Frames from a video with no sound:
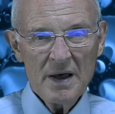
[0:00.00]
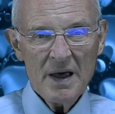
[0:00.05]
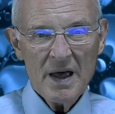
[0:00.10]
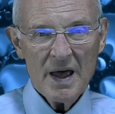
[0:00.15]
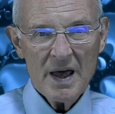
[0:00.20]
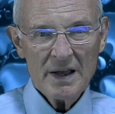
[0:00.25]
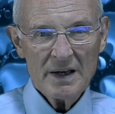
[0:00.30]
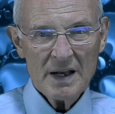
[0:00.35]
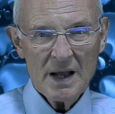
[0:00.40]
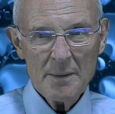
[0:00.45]

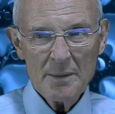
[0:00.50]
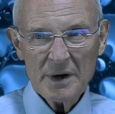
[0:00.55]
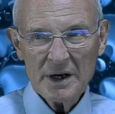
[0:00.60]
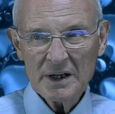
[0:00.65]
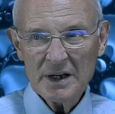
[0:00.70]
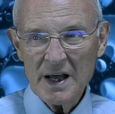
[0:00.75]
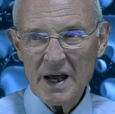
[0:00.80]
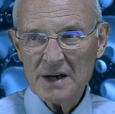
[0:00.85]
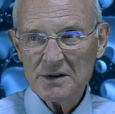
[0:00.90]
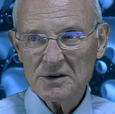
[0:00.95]
and
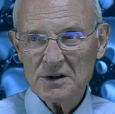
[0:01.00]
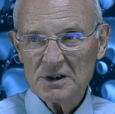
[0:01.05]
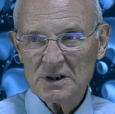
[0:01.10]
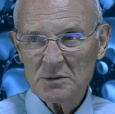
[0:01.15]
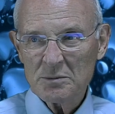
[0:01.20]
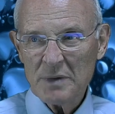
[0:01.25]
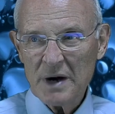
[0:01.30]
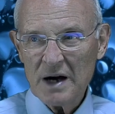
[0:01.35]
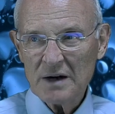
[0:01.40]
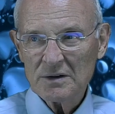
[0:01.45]
Nebuchadnezzar is
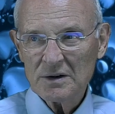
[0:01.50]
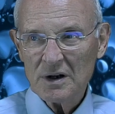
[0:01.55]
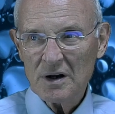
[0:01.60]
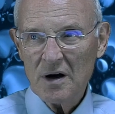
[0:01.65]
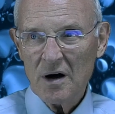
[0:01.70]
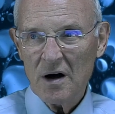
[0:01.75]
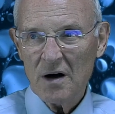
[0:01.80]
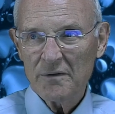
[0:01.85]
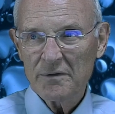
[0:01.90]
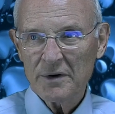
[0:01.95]
about to
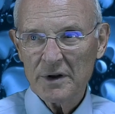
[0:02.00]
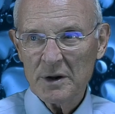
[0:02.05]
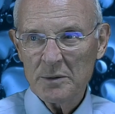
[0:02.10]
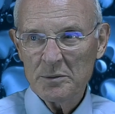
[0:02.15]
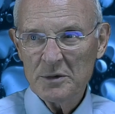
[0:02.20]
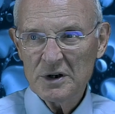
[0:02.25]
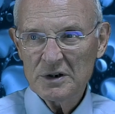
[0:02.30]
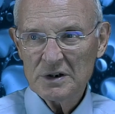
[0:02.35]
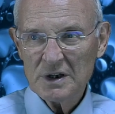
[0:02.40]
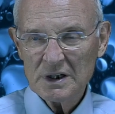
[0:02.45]
call for the
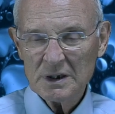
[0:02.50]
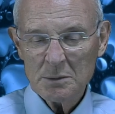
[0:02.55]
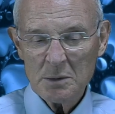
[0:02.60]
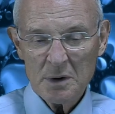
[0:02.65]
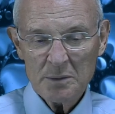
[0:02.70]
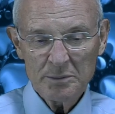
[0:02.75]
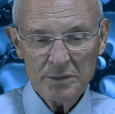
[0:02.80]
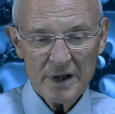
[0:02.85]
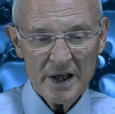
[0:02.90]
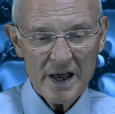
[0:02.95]
music to be
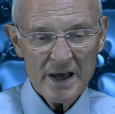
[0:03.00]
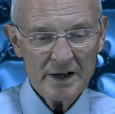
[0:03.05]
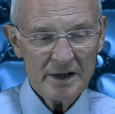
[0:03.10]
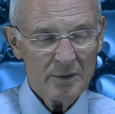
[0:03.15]
played,